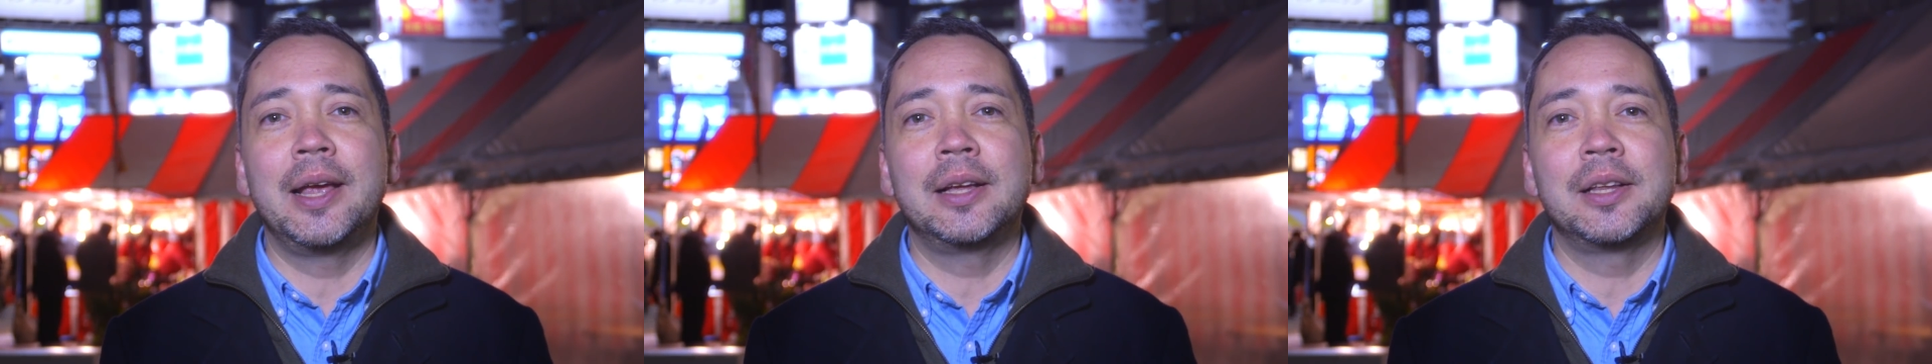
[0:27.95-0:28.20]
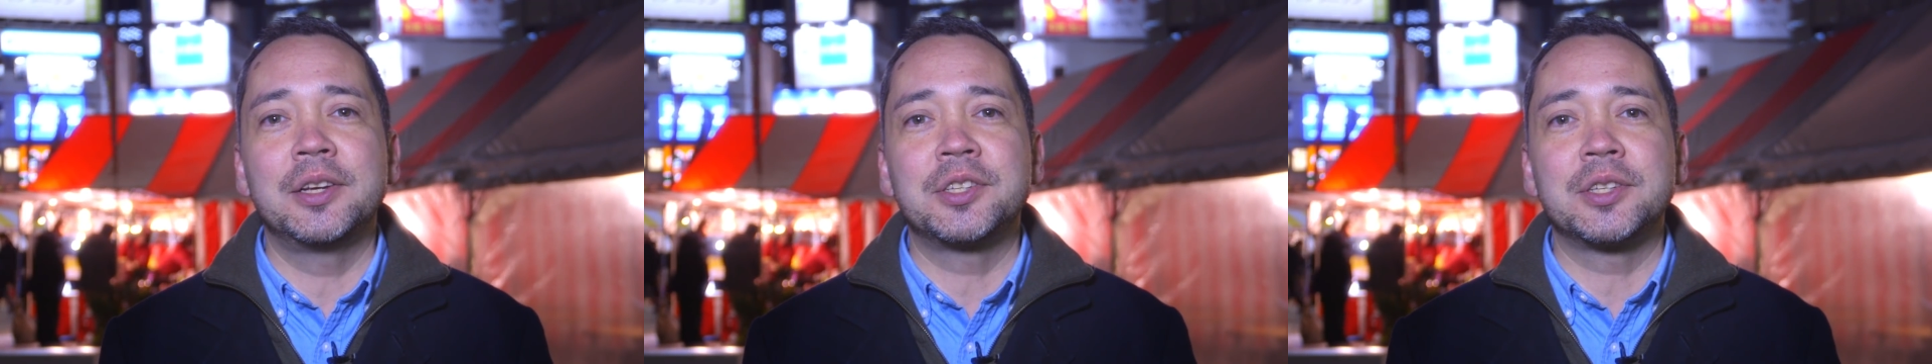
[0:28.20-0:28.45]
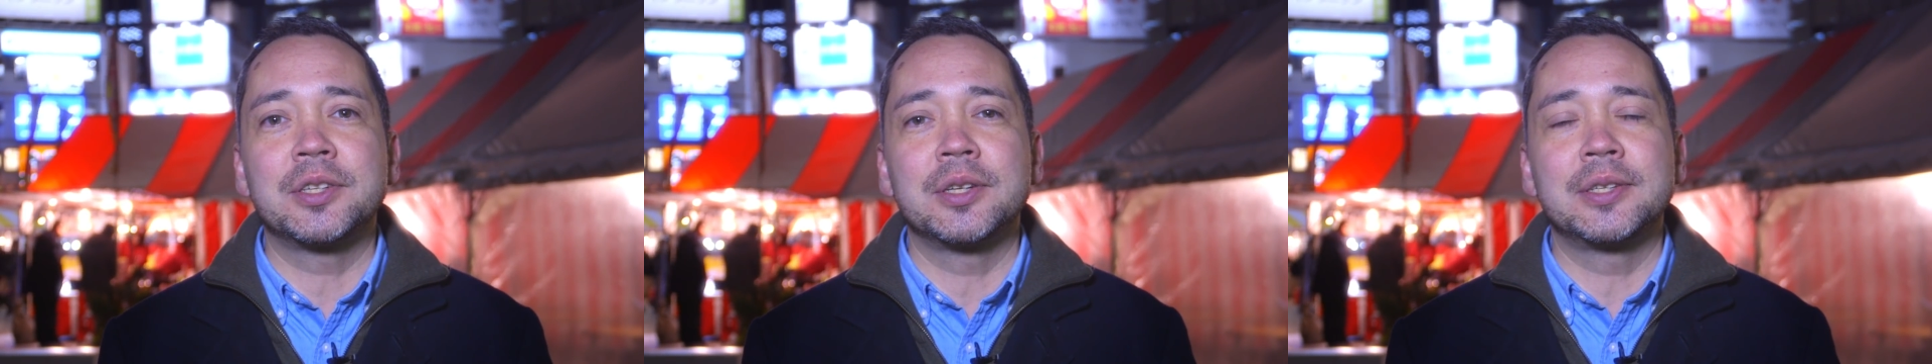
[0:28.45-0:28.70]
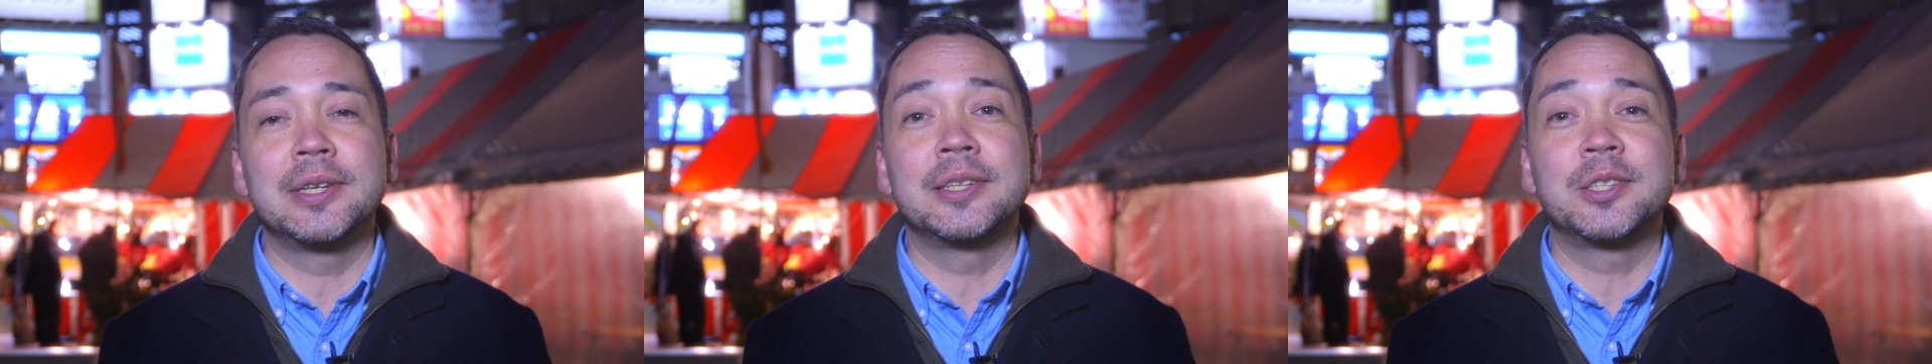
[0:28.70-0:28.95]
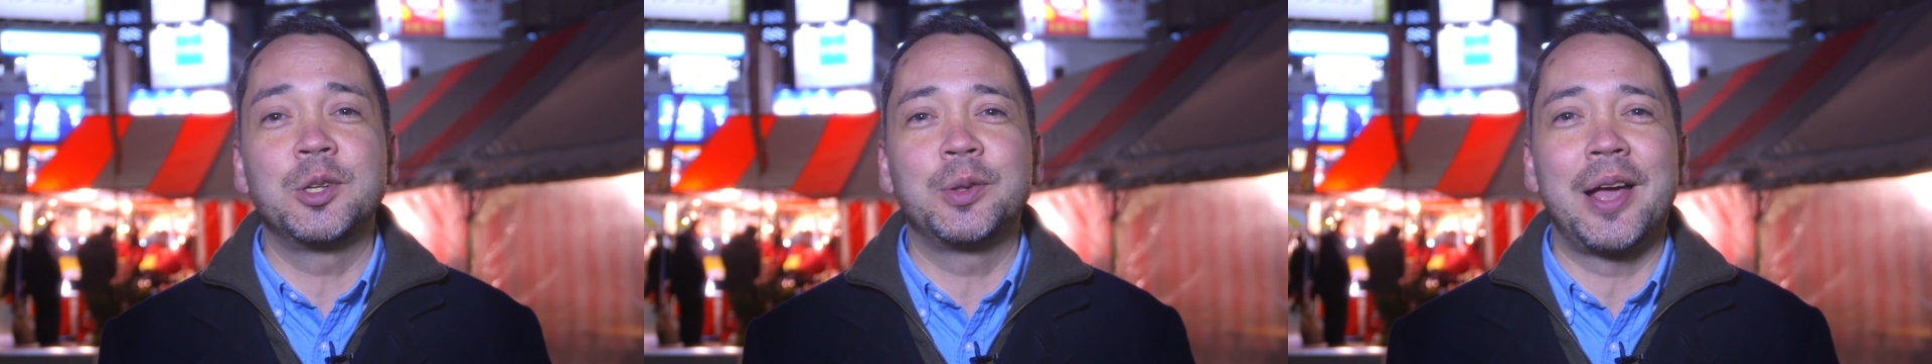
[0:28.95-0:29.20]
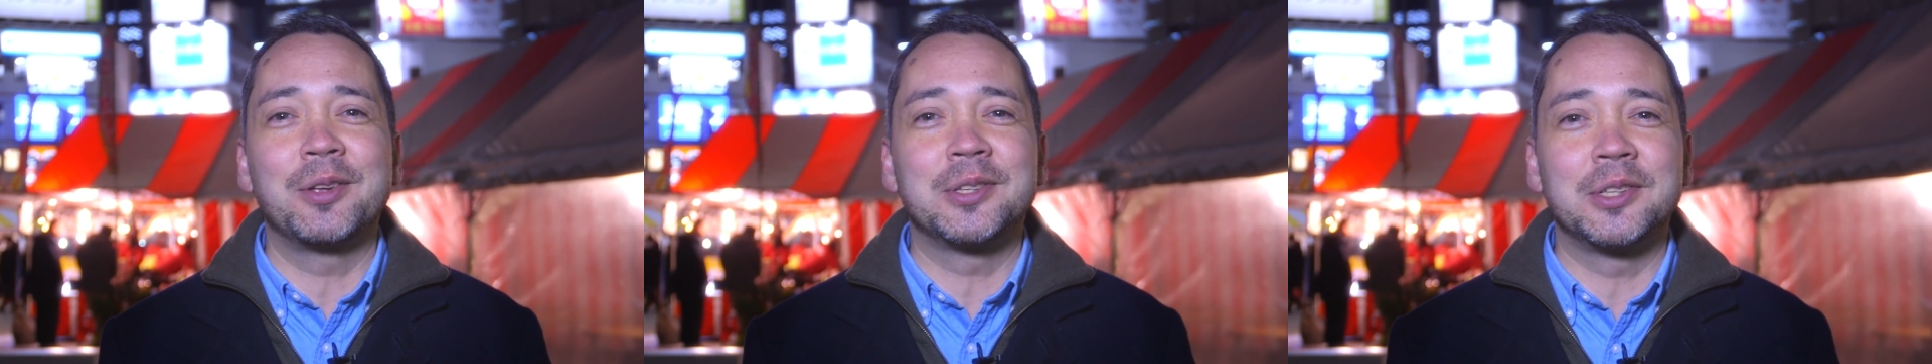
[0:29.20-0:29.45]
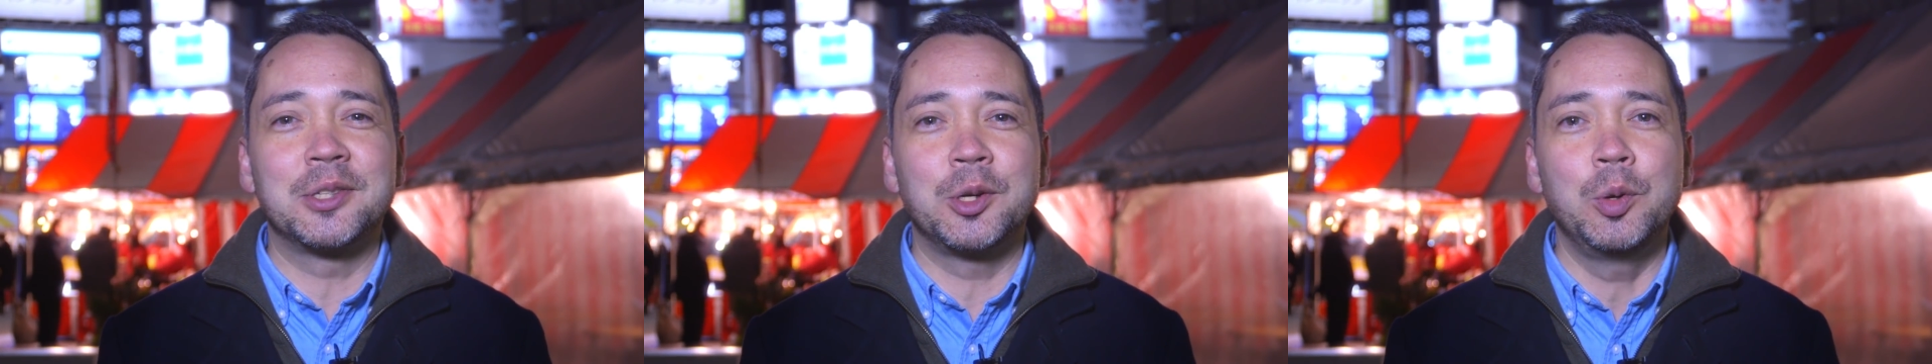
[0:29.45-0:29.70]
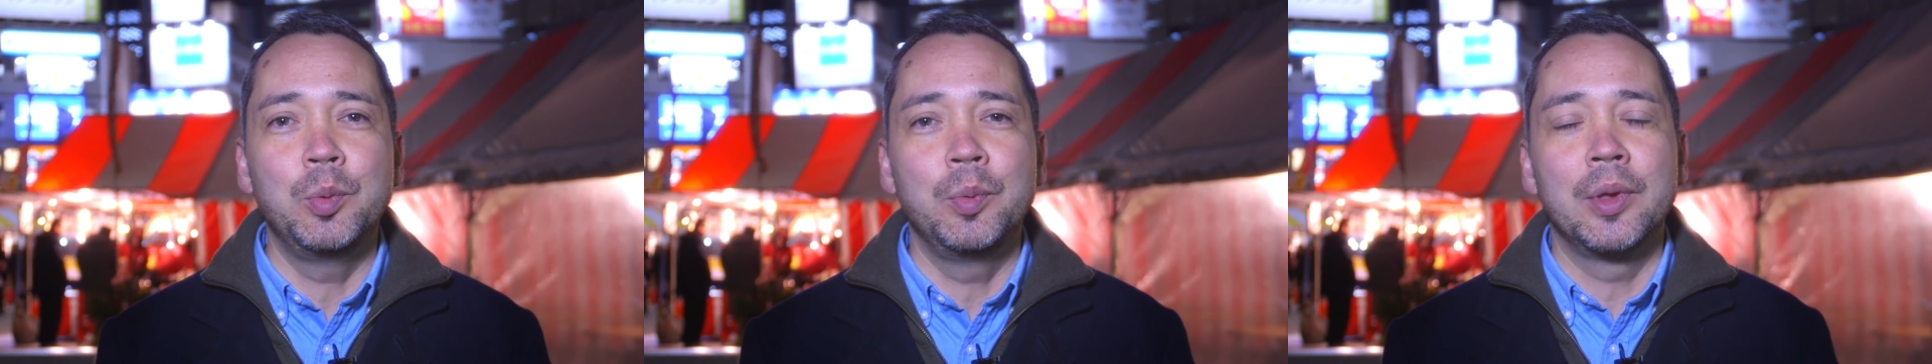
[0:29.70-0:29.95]
English since
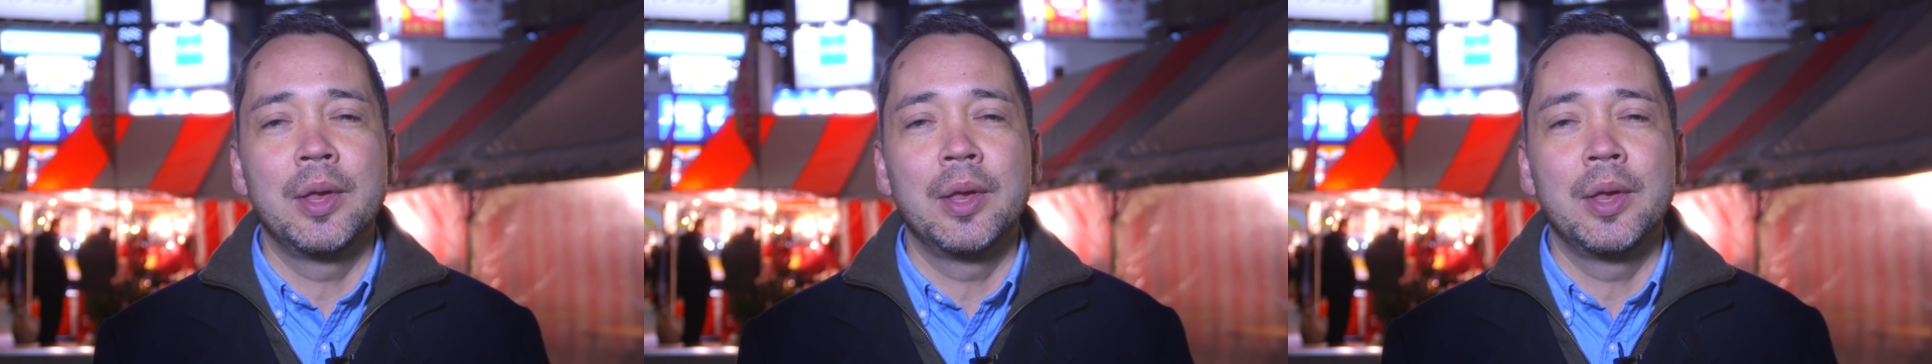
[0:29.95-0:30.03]
2002